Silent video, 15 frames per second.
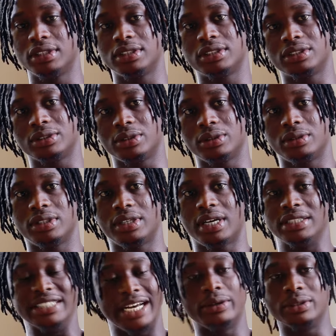So
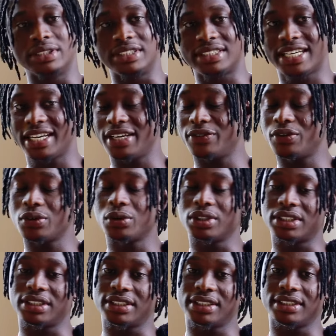now want to say focus
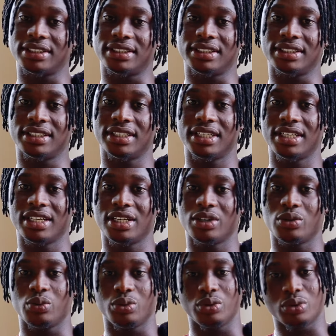this team.
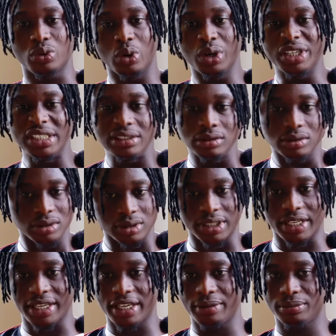We'll go into the
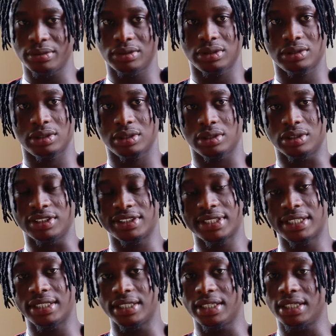game on
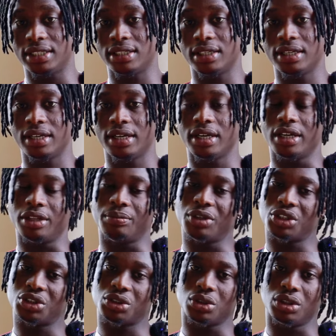Sunday and make
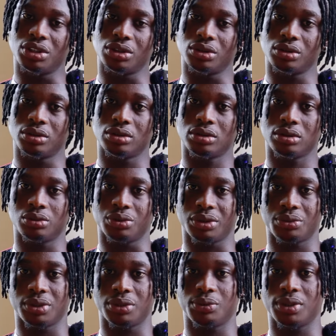sure
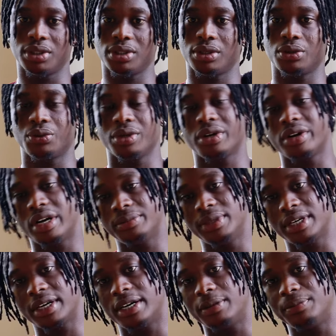we grab the
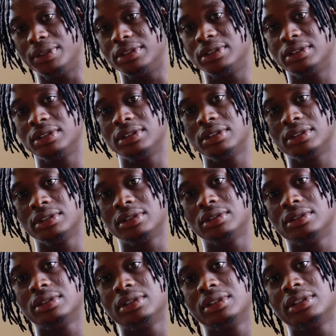cup and
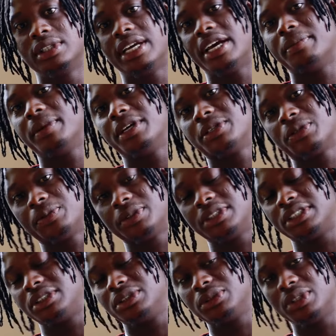now my
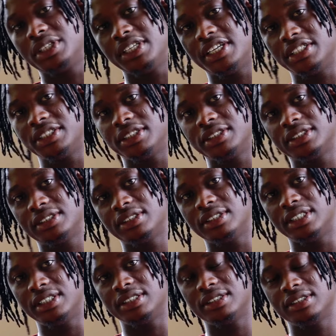supporters not saying
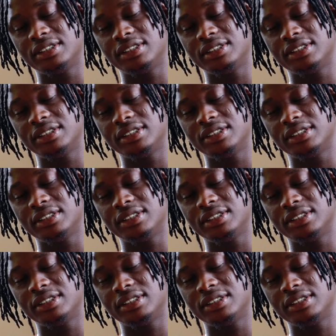right.